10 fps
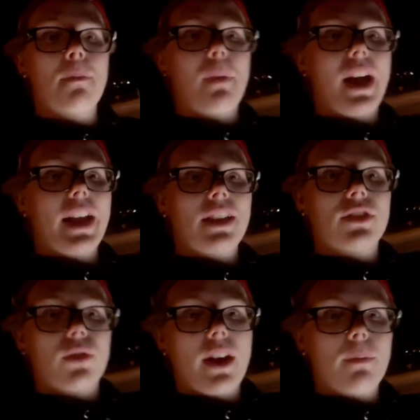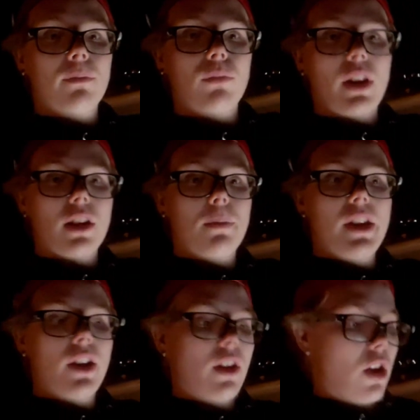My Instagram right up
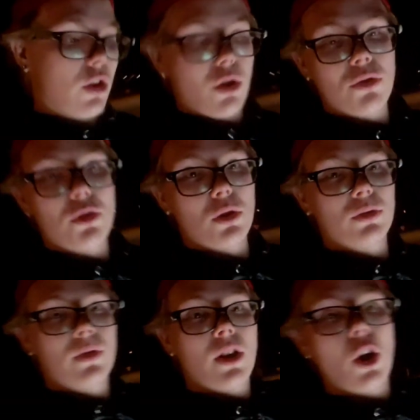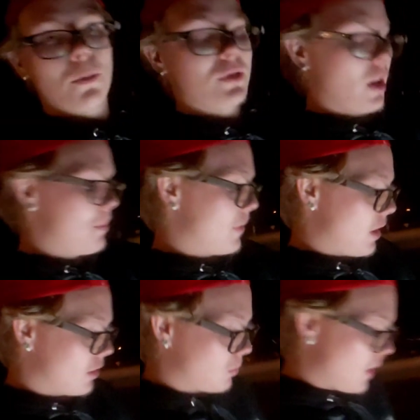here. I'll go and throw hopes up
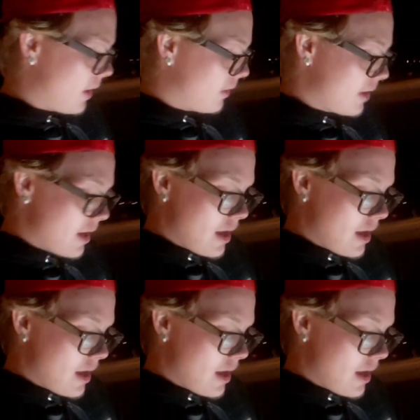there as well.